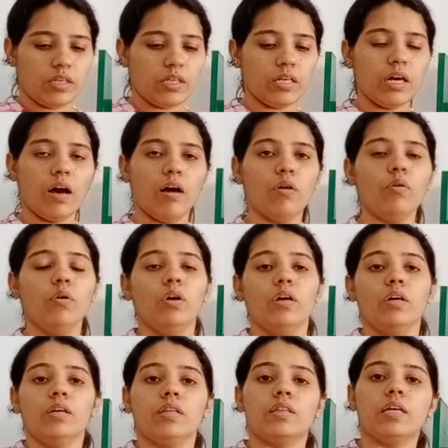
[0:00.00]
ki
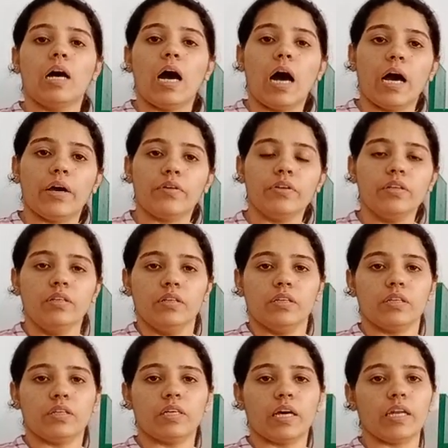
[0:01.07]
how the
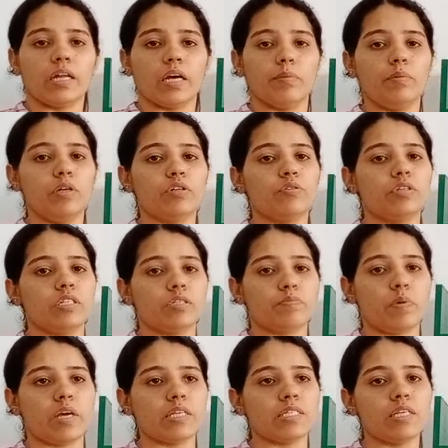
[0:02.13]
iron can able to
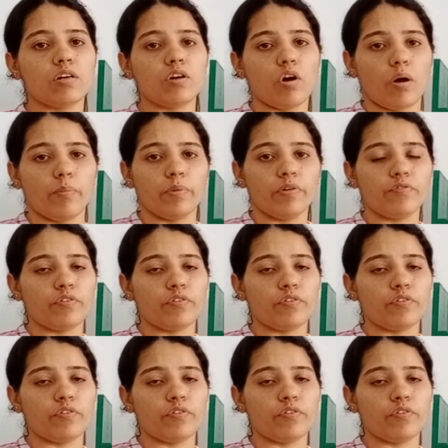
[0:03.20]
displace the copper